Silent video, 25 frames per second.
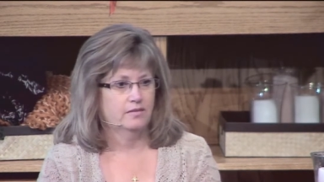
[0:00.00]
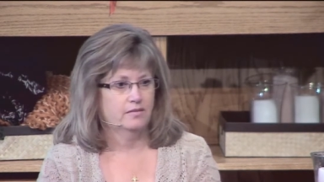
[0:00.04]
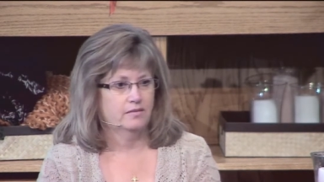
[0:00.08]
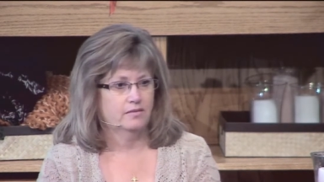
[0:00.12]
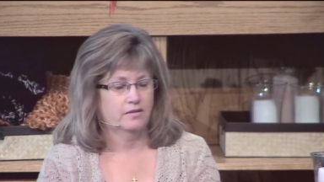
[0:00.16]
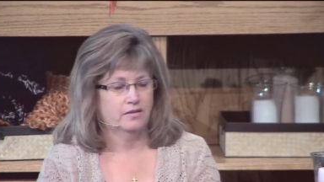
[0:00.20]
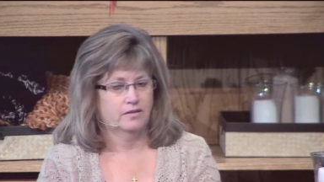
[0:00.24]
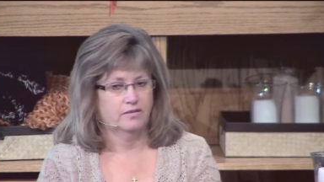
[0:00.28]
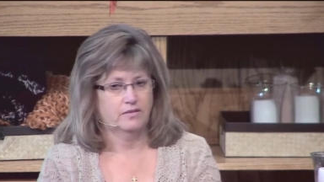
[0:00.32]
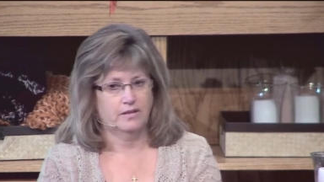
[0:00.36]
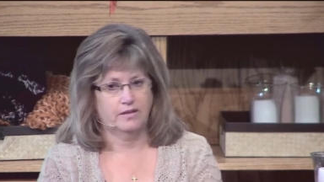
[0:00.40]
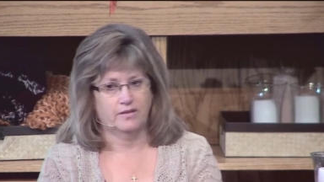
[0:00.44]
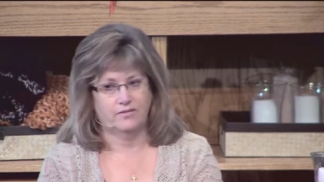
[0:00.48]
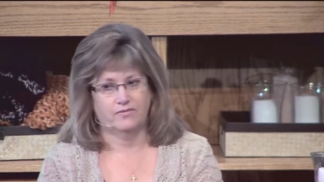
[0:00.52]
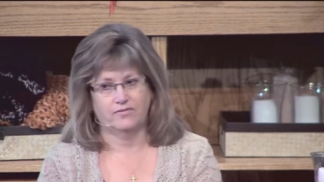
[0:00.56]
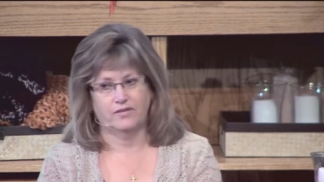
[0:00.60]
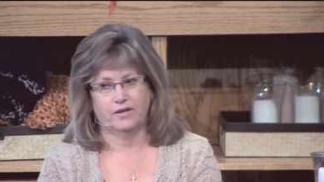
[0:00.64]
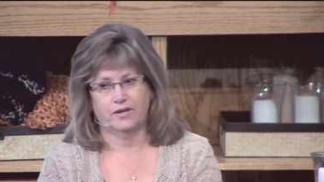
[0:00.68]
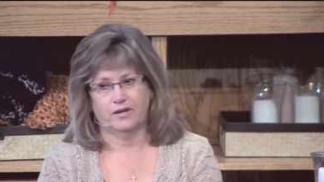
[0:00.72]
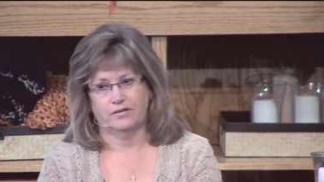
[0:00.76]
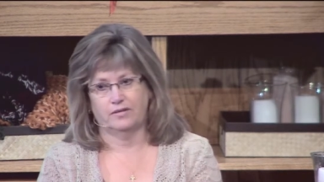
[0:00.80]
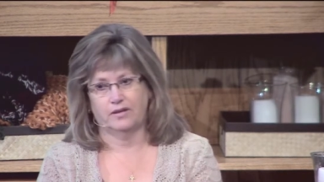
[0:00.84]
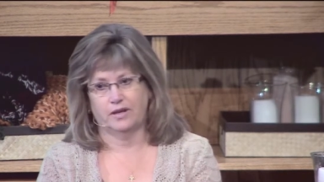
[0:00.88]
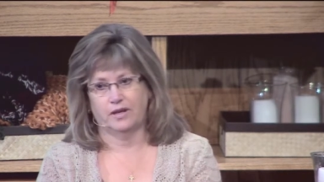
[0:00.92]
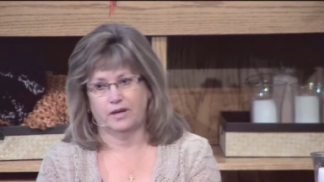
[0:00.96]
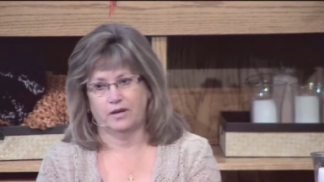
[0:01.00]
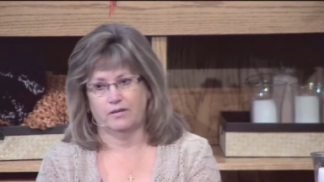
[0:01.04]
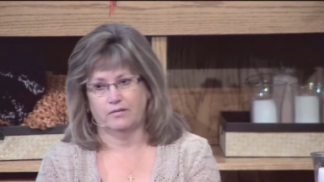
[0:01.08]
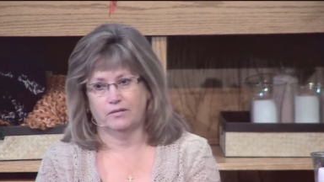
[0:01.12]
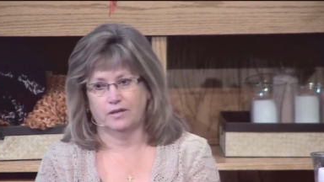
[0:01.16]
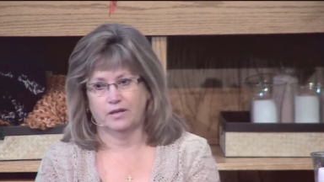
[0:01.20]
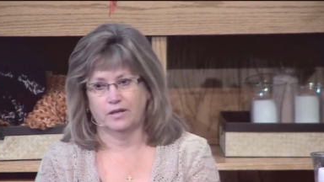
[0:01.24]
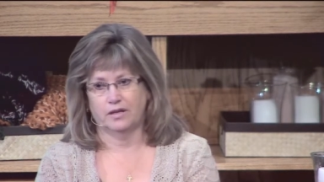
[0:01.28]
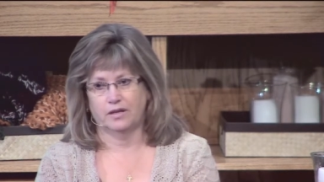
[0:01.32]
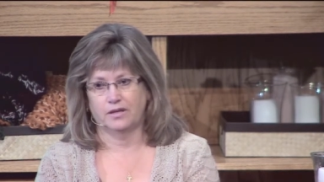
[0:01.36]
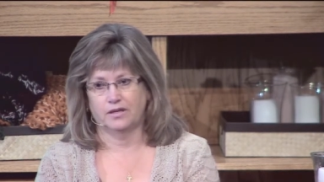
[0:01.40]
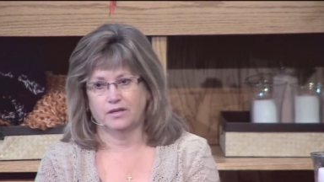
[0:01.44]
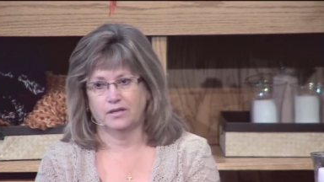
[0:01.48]
that they found out
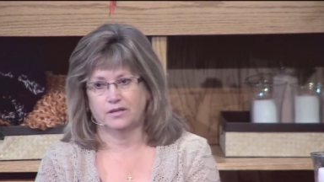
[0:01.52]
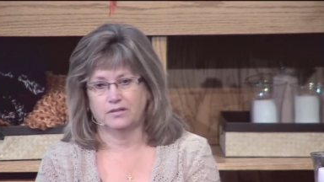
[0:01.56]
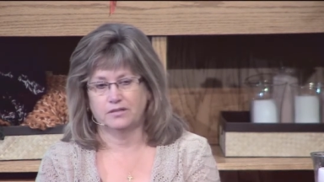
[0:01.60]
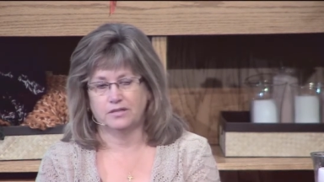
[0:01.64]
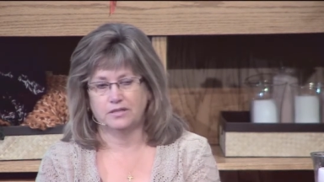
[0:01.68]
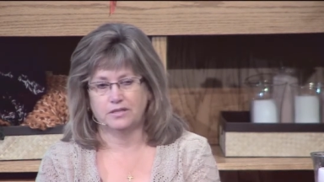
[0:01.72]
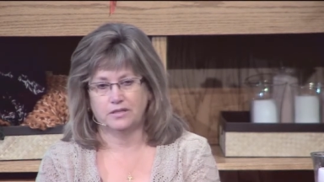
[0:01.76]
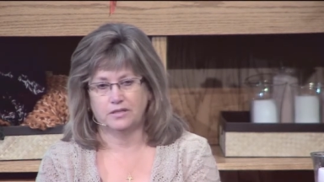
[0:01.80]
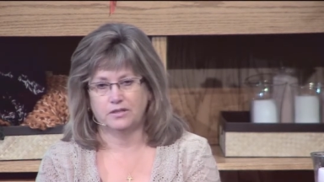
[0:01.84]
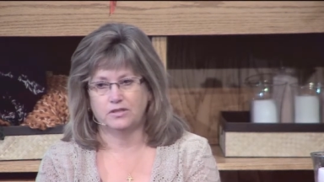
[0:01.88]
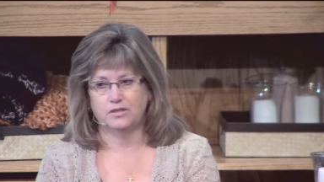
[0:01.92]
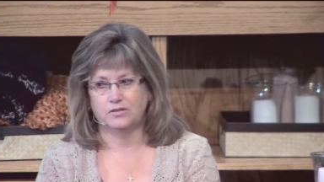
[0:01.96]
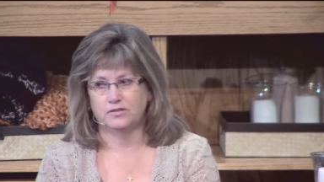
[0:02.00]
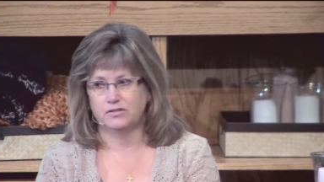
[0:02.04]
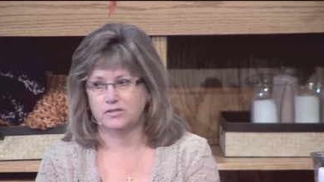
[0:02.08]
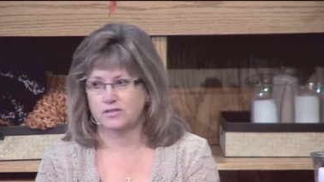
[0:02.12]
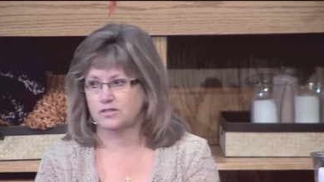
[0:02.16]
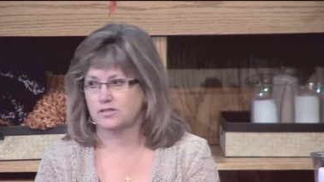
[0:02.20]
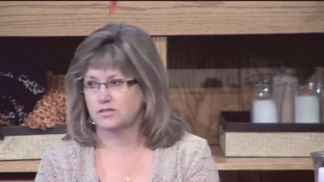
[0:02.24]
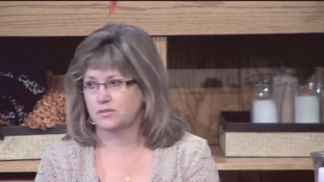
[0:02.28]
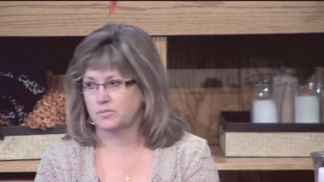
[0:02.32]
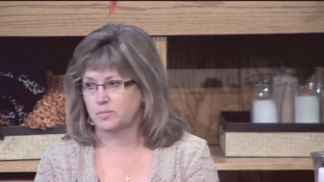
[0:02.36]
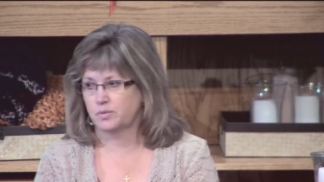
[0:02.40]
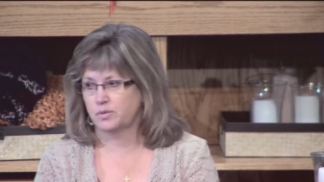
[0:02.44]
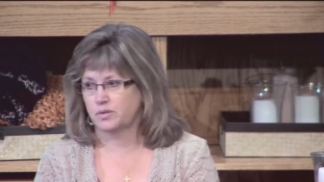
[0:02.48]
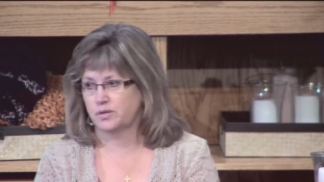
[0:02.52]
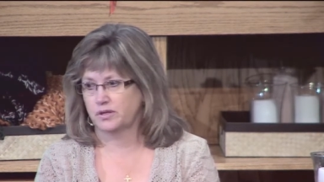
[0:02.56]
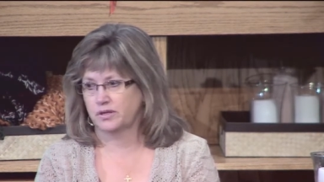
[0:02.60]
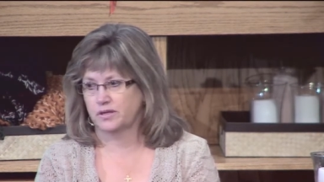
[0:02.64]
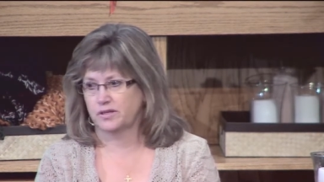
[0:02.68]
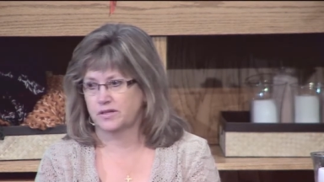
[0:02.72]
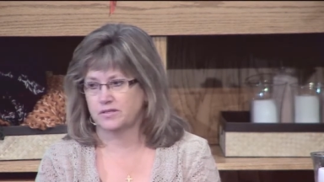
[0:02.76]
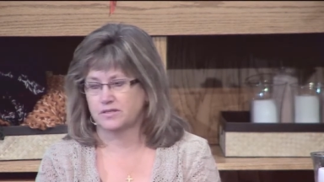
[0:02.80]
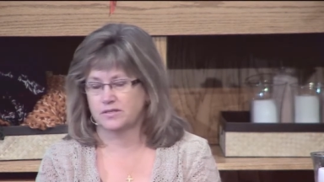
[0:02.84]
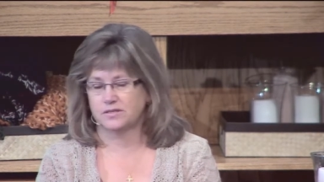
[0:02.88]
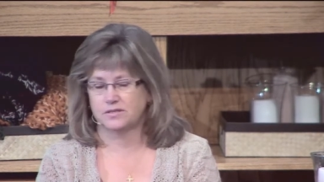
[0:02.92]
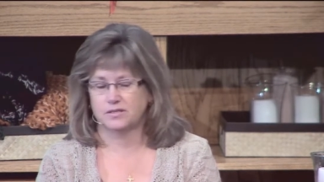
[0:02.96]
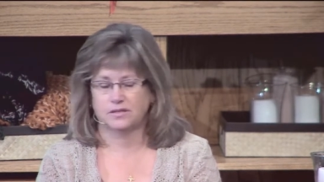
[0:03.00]
and continues to support
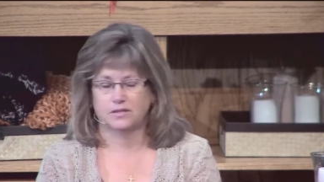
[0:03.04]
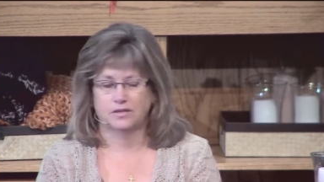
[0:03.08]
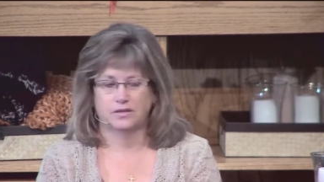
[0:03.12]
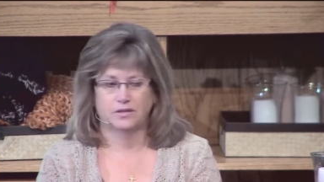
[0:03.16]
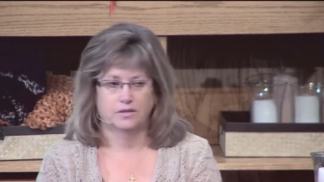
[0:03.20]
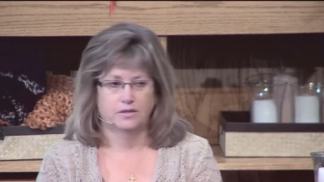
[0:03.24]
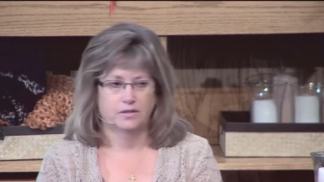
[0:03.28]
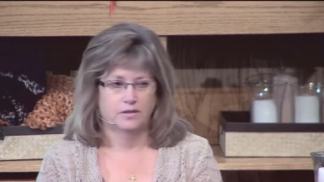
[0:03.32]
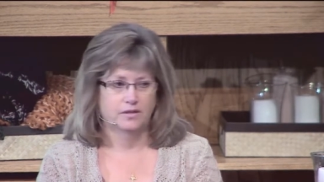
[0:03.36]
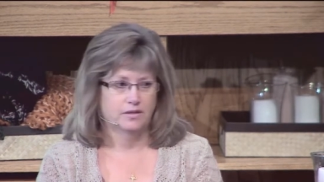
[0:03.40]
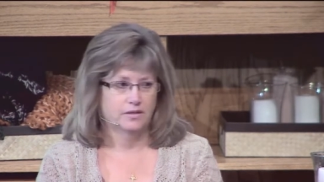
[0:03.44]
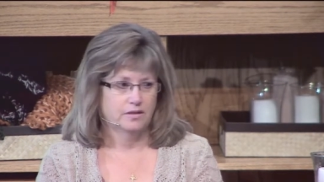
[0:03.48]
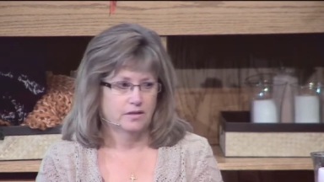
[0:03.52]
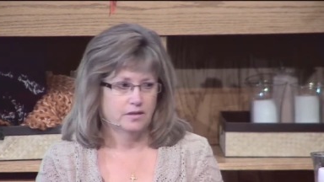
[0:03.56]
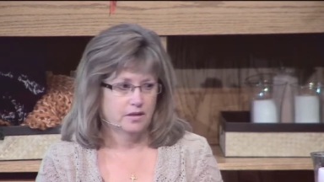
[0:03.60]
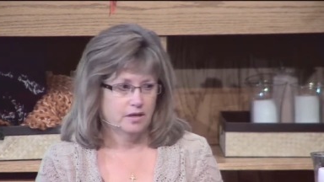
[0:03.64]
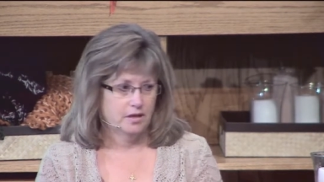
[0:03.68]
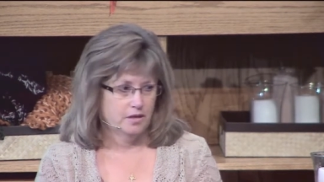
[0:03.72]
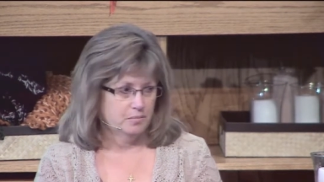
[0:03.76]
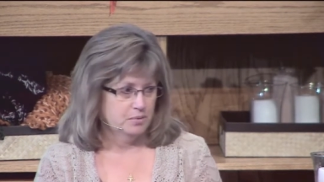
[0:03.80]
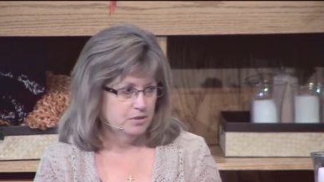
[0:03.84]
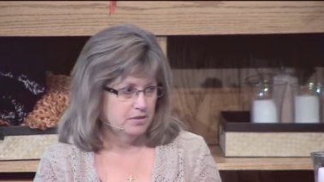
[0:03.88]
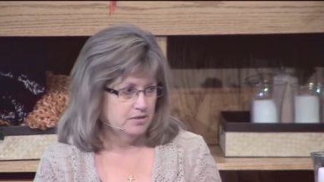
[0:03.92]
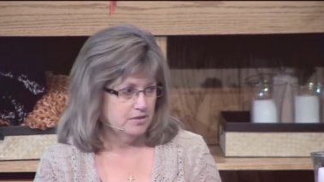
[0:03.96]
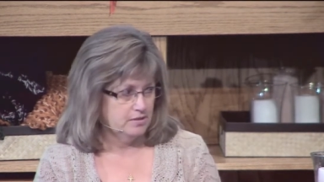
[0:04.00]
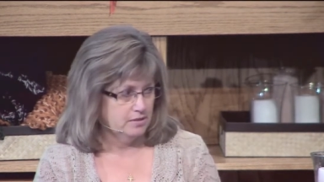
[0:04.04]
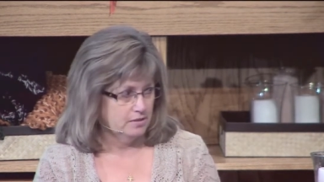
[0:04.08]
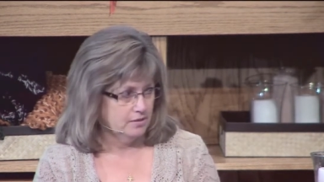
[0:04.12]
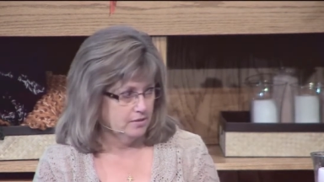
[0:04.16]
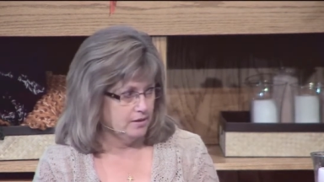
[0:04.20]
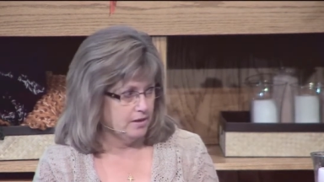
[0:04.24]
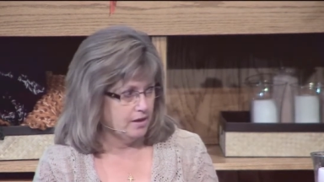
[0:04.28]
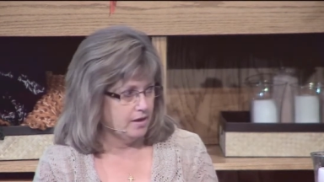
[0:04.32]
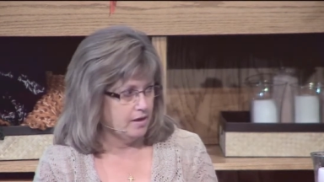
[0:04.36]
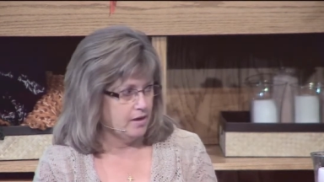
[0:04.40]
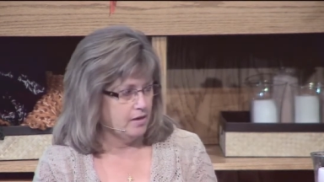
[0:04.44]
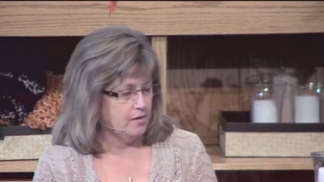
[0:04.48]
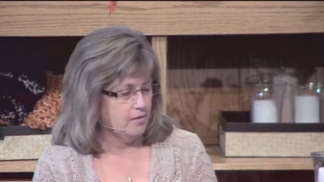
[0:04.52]
us up until
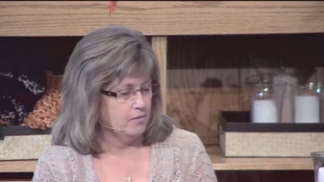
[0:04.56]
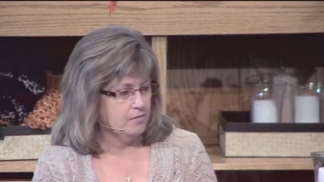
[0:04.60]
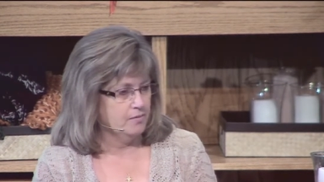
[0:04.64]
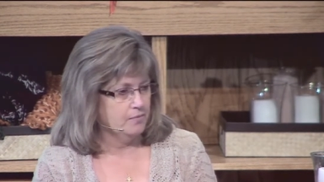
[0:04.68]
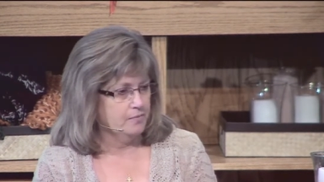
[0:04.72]
now.